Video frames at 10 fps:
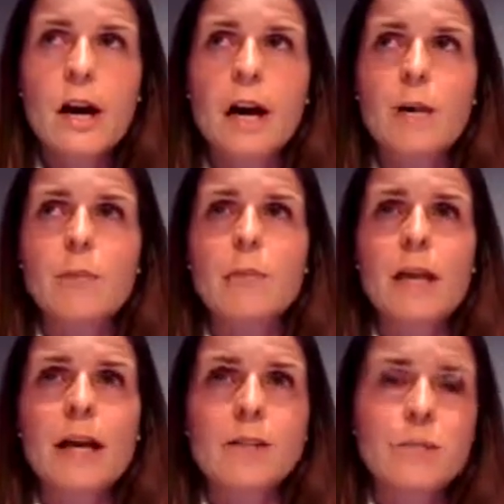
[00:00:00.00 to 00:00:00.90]
um,
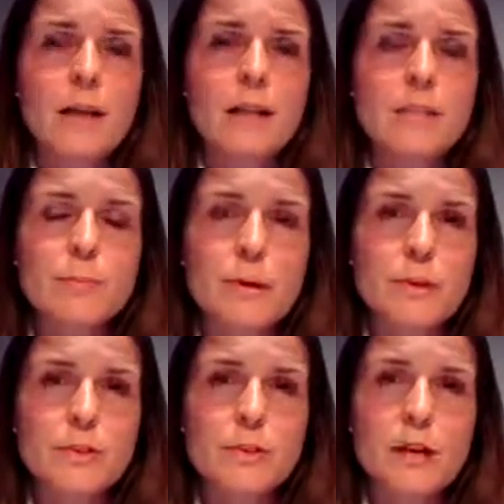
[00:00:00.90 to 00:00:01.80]
as well as,
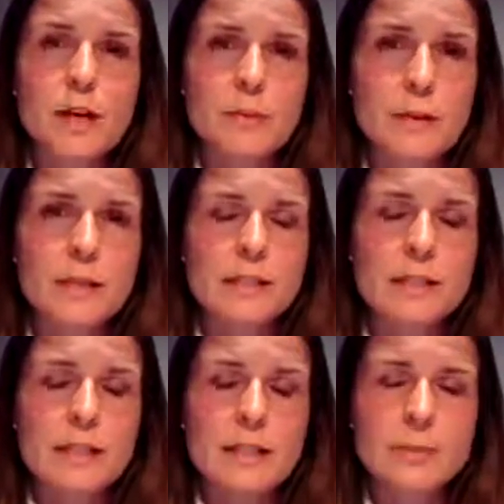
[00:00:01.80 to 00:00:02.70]
sponsor, as, well as
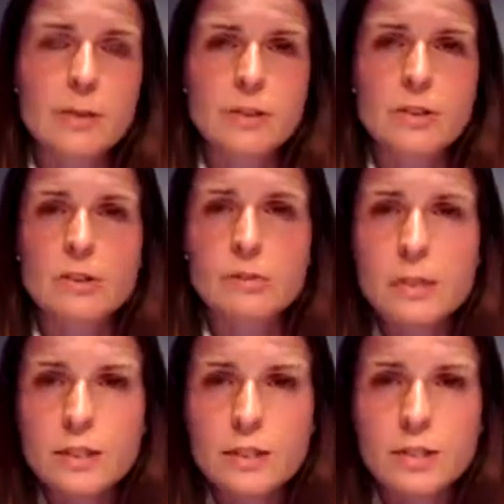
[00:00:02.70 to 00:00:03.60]
uh, sponsor
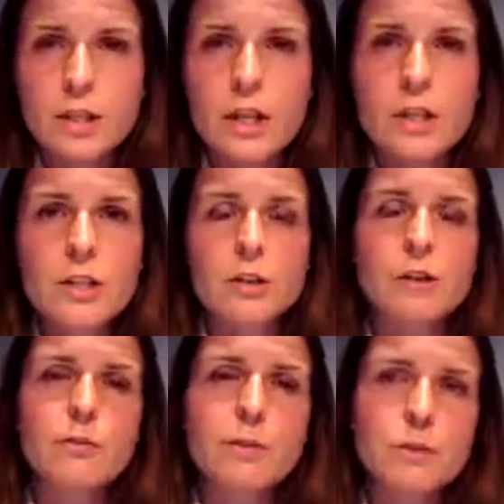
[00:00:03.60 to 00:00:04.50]
research
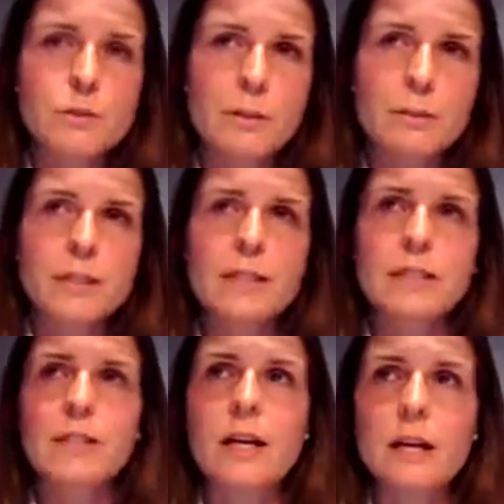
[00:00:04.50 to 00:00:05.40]
looking for treatments
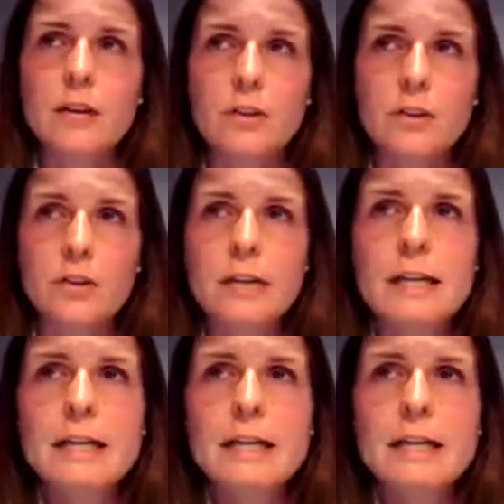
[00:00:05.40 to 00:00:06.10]
and a cure.